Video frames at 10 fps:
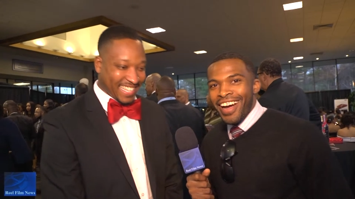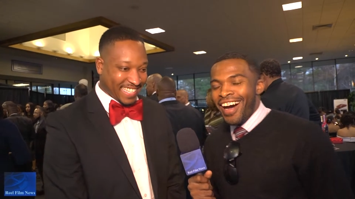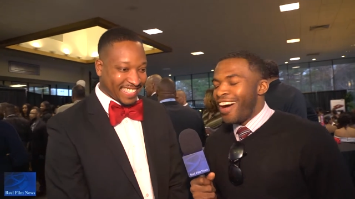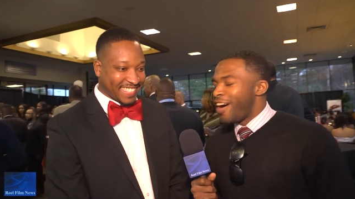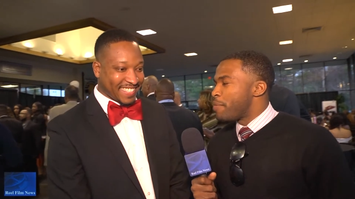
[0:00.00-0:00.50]

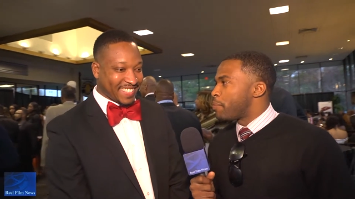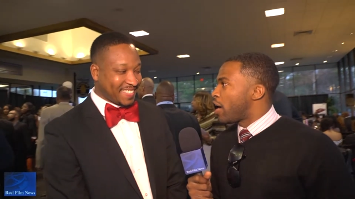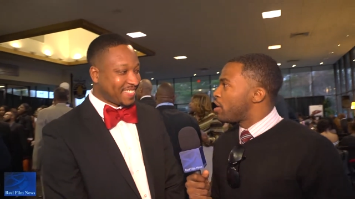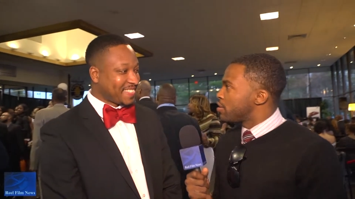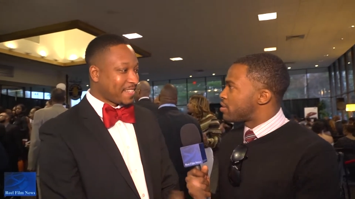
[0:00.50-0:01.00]
Speaker 1: um, but
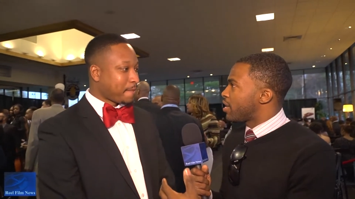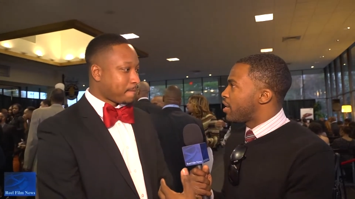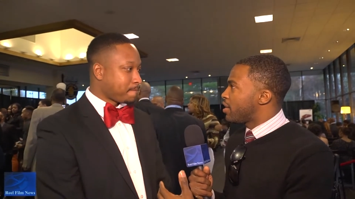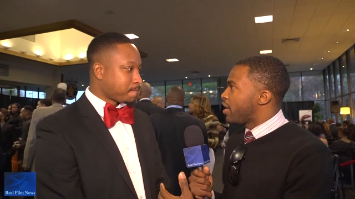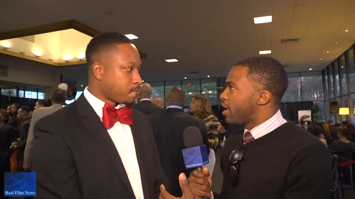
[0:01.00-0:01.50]
I
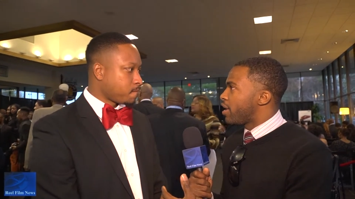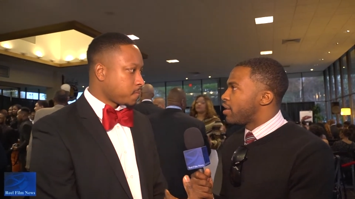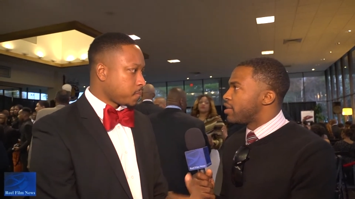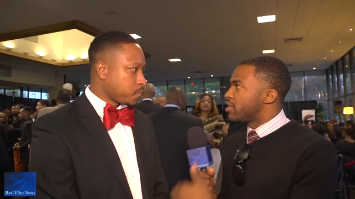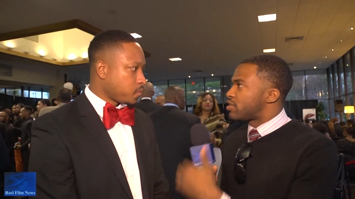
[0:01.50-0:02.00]
understand that
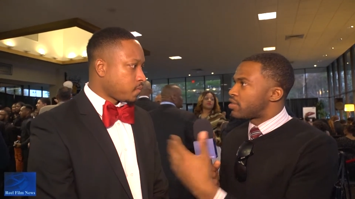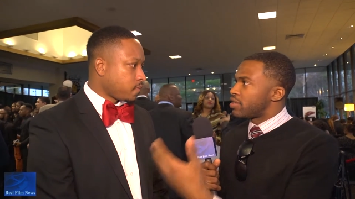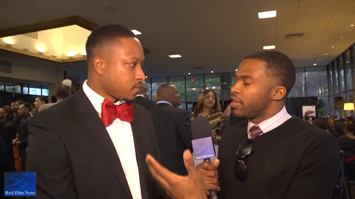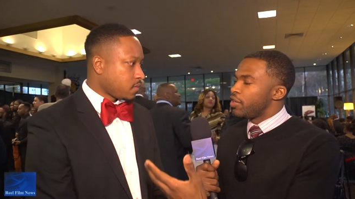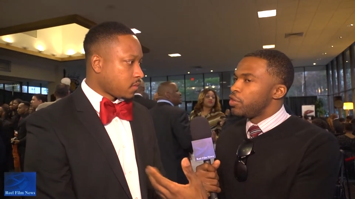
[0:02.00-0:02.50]
it's
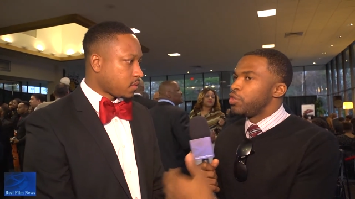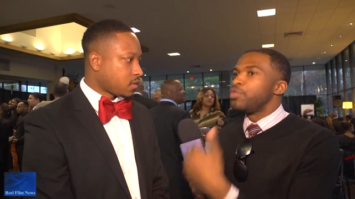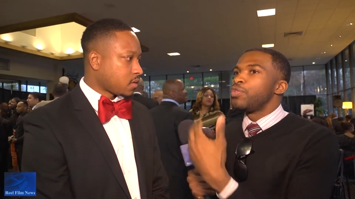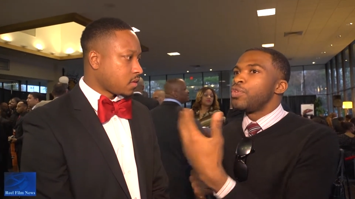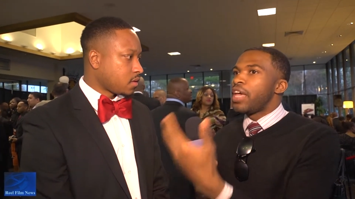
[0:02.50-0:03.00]
you,
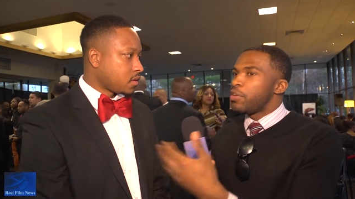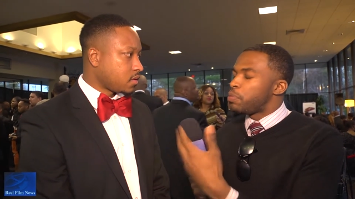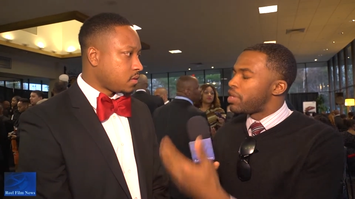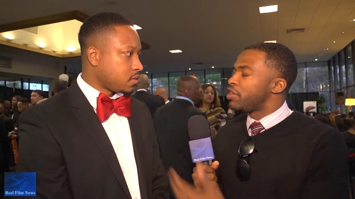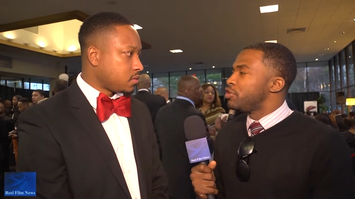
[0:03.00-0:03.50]
you, yeah, you
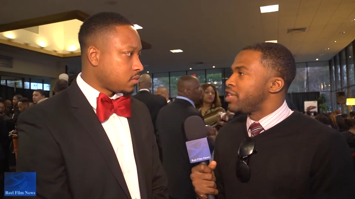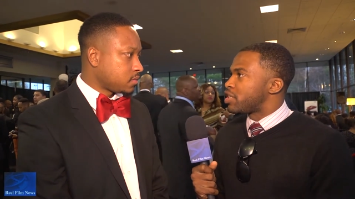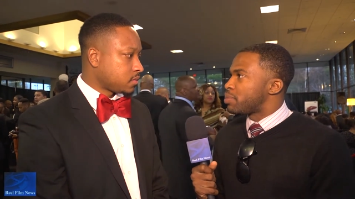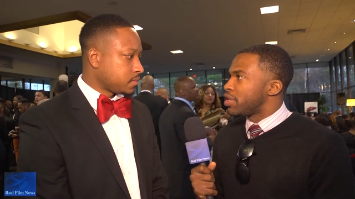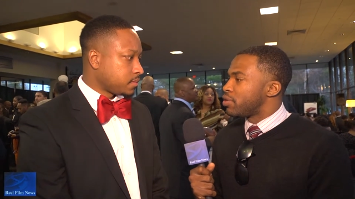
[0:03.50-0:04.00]
put in a unique
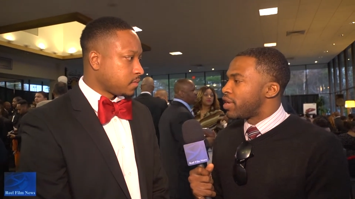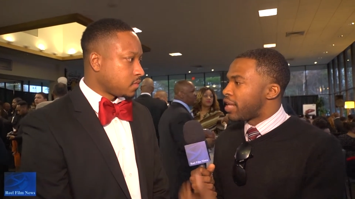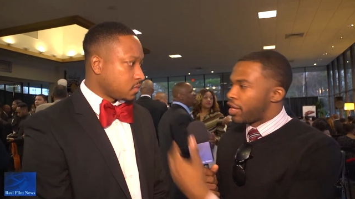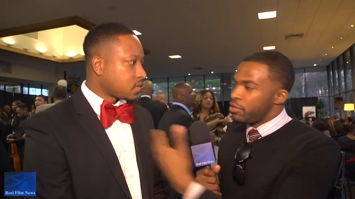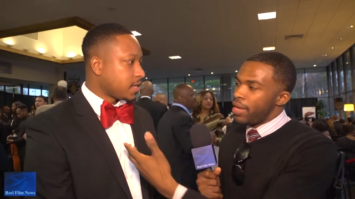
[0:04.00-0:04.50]
spin on it.
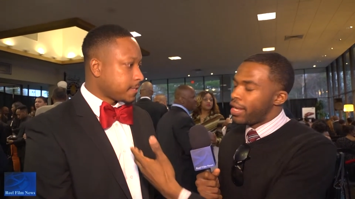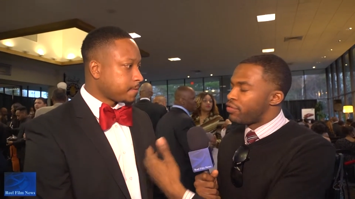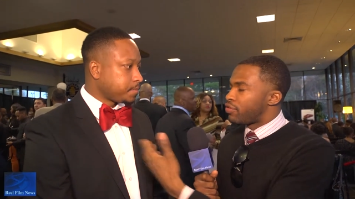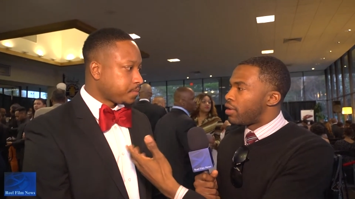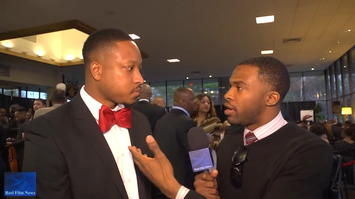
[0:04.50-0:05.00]
Like you make it
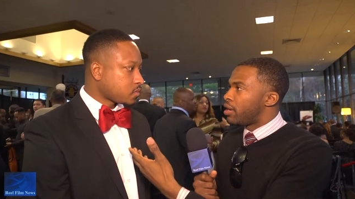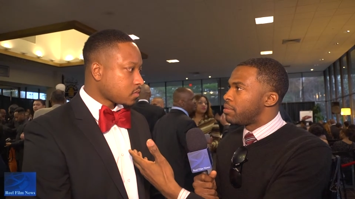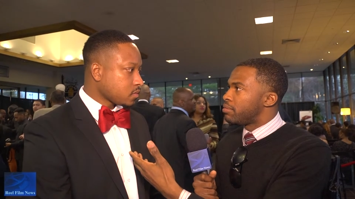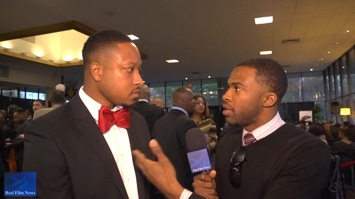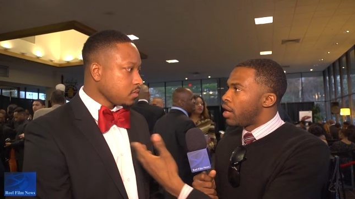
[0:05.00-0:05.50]

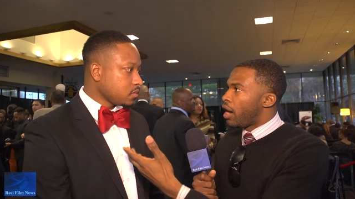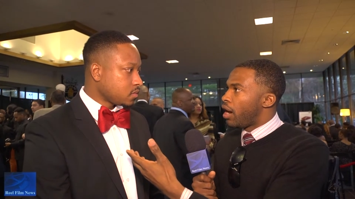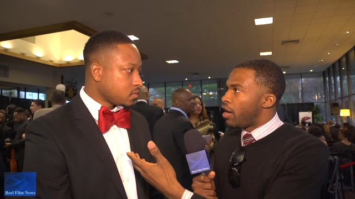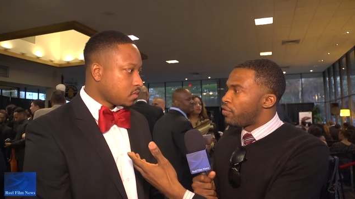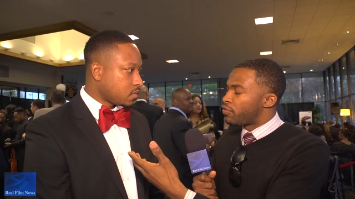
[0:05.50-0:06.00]
from
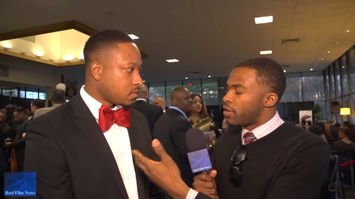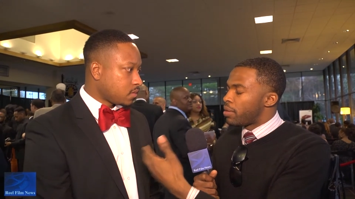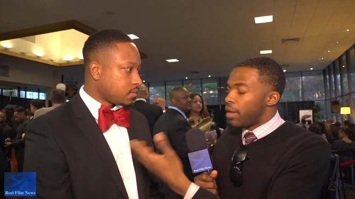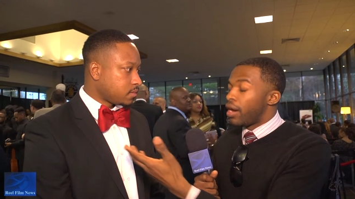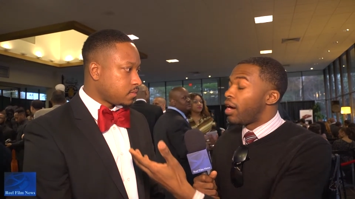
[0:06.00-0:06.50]
uh,
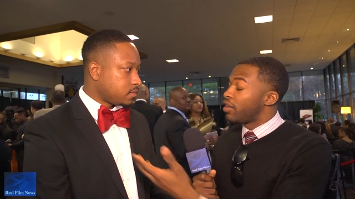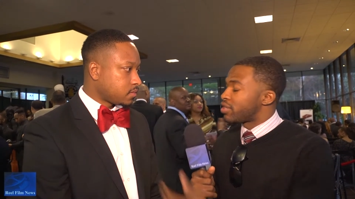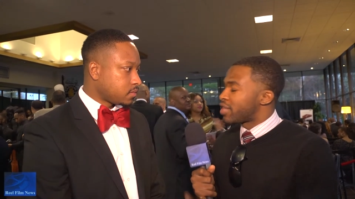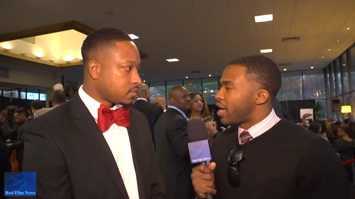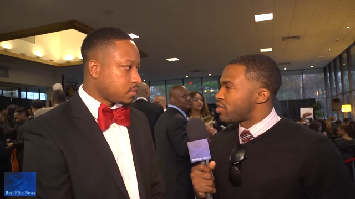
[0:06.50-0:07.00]
from uh, other
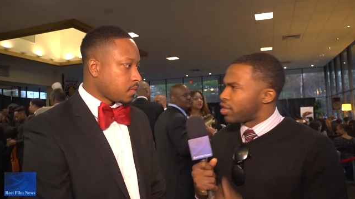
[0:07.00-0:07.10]
ties. So